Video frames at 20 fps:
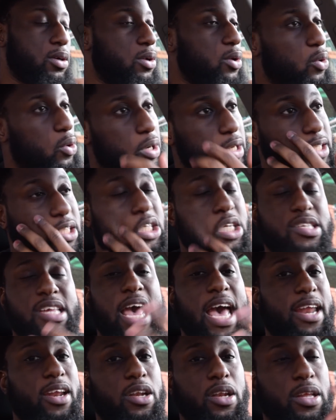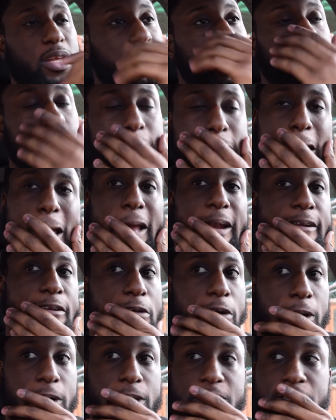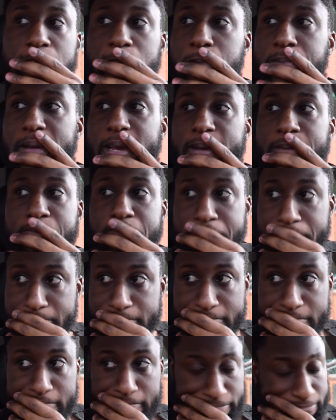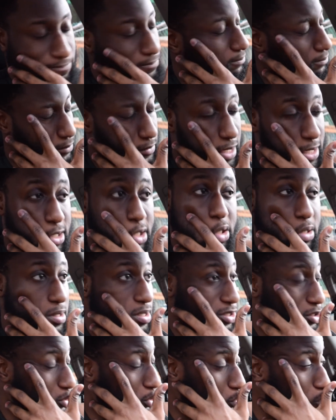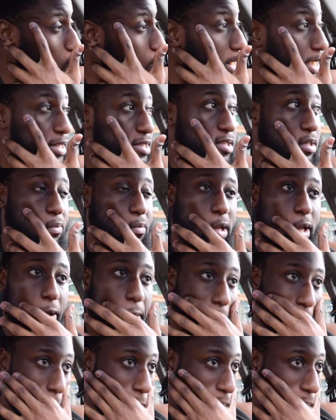Good lord, he just had a he just had a daughter too, man. That's this crazy, man.